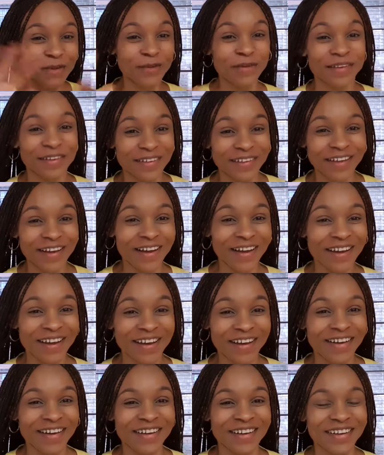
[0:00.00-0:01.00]

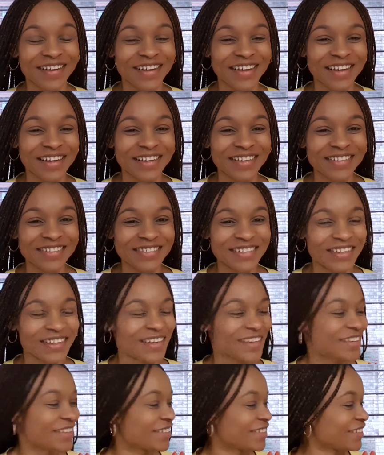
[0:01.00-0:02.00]
yeah, and
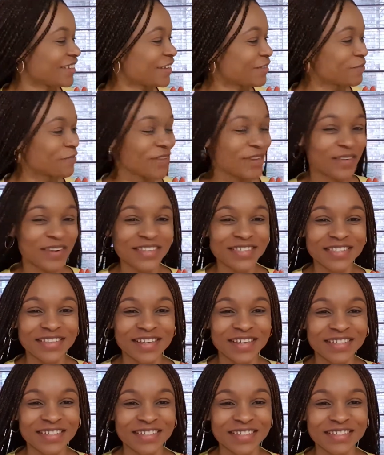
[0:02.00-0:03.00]
I'm very
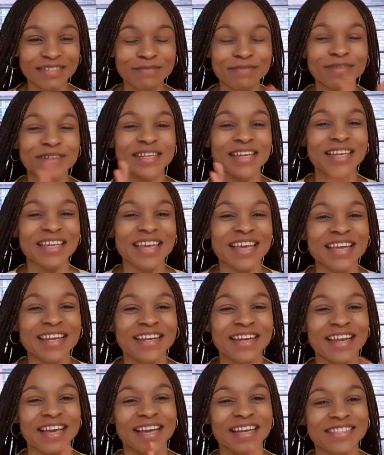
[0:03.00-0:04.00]
excited. But
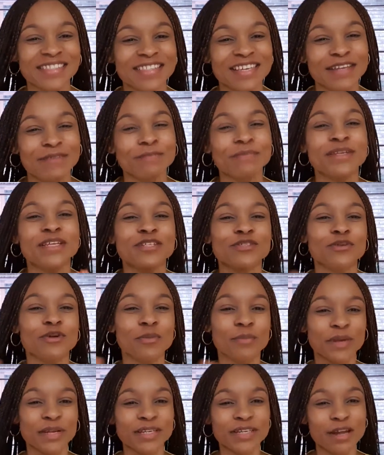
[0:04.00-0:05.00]
again, like I said, please
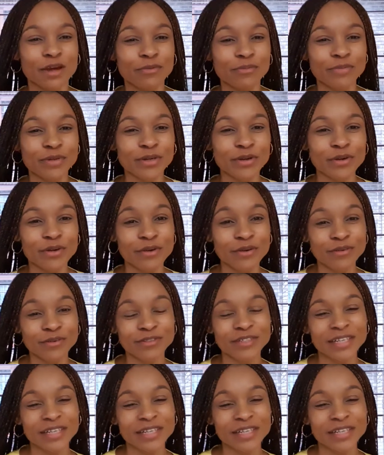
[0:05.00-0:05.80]
comment down below